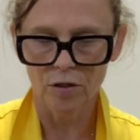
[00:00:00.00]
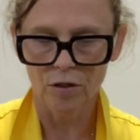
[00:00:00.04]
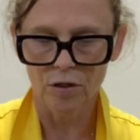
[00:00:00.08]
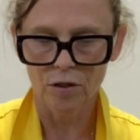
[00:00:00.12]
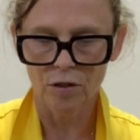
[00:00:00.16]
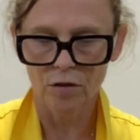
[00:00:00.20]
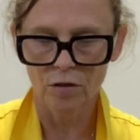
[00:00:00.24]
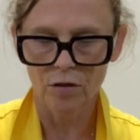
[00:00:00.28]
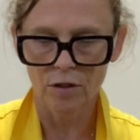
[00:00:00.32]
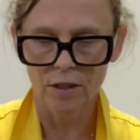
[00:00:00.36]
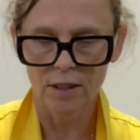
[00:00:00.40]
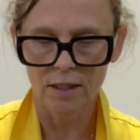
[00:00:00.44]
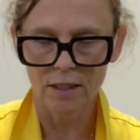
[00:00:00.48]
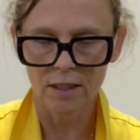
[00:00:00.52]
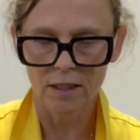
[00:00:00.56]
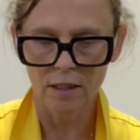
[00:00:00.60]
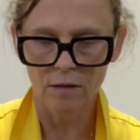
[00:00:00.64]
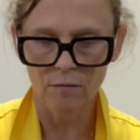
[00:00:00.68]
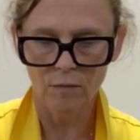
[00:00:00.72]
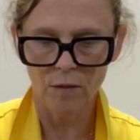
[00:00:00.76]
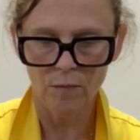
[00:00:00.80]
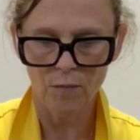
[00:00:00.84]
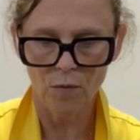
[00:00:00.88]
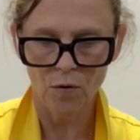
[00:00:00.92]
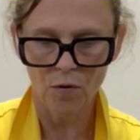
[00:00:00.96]
So you can see
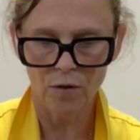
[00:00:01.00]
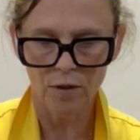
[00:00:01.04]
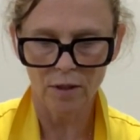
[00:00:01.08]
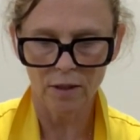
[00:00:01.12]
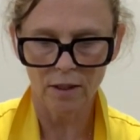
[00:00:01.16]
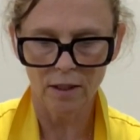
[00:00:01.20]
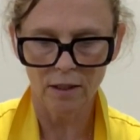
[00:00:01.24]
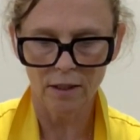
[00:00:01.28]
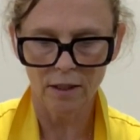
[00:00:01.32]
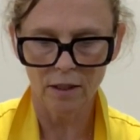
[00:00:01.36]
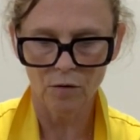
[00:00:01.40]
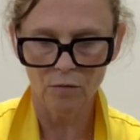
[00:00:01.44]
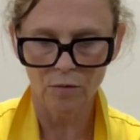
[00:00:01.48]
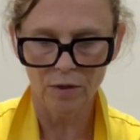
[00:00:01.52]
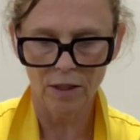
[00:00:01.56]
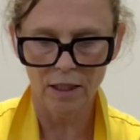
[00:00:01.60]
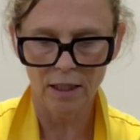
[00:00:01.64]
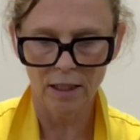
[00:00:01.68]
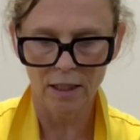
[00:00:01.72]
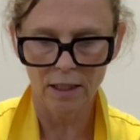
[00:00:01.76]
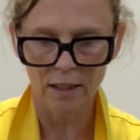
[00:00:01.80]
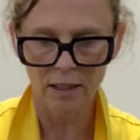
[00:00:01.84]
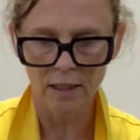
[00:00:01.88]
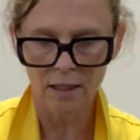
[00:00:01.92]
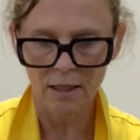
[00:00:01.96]
me pouring the liquid
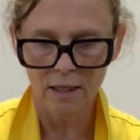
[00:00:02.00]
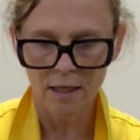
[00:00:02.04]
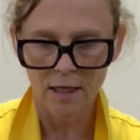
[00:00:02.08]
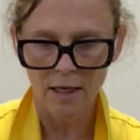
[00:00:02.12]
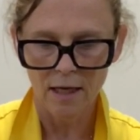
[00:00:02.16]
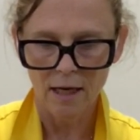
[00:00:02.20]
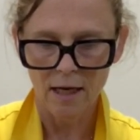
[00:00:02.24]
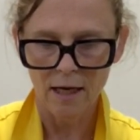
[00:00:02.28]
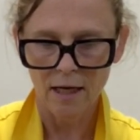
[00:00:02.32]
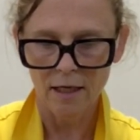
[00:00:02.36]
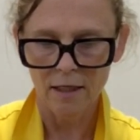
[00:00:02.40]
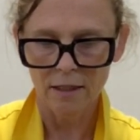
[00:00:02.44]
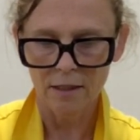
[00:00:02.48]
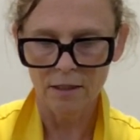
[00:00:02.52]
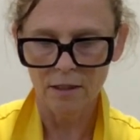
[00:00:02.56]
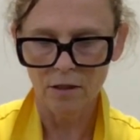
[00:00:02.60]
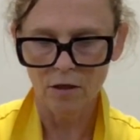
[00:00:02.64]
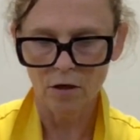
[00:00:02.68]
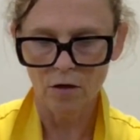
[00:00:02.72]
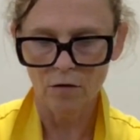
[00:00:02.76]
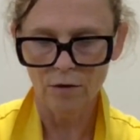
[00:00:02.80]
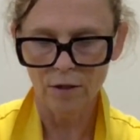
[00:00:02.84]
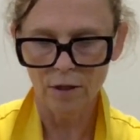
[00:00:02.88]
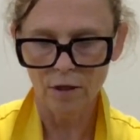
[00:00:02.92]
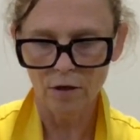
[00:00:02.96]
in, and it's
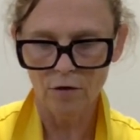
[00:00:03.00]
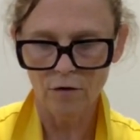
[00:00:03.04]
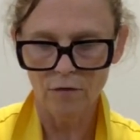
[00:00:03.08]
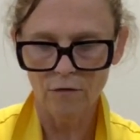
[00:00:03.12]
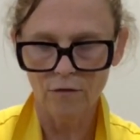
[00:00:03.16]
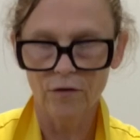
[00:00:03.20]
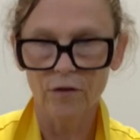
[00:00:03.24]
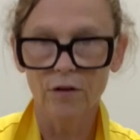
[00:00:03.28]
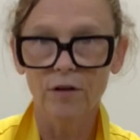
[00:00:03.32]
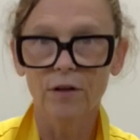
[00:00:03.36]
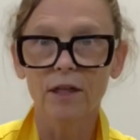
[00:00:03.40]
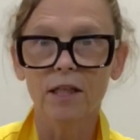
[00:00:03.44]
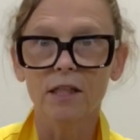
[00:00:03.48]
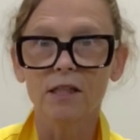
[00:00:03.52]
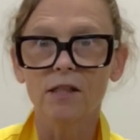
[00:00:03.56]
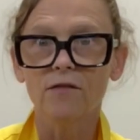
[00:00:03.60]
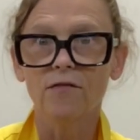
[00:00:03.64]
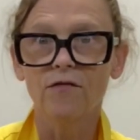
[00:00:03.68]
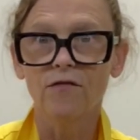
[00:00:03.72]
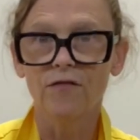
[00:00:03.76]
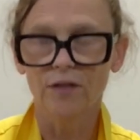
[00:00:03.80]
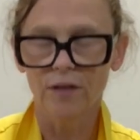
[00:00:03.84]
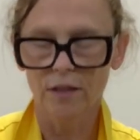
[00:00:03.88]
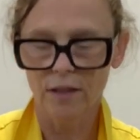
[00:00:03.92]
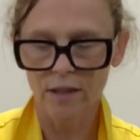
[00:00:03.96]
going over and it's
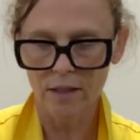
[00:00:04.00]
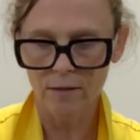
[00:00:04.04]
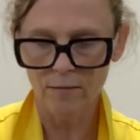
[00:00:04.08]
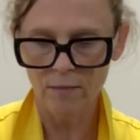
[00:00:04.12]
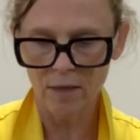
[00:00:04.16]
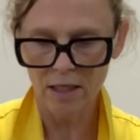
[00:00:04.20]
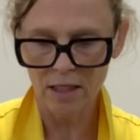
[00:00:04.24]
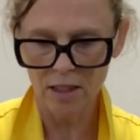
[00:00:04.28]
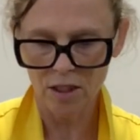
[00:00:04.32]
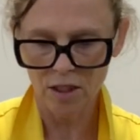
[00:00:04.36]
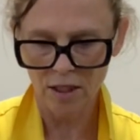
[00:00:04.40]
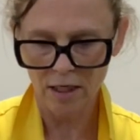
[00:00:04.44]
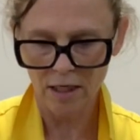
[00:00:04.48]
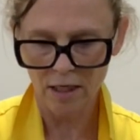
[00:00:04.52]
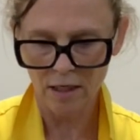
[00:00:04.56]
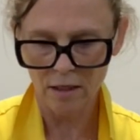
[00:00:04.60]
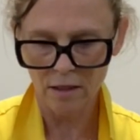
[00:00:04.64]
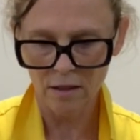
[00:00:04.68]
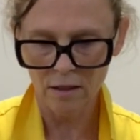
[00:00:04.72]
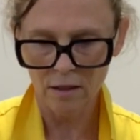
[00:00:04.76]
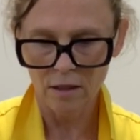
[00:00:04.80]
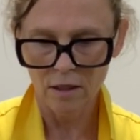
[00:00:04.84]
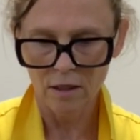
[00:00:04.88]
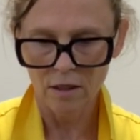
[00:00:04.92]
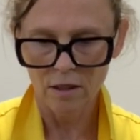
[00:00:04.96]
filling my
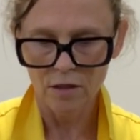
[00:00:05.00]
gel.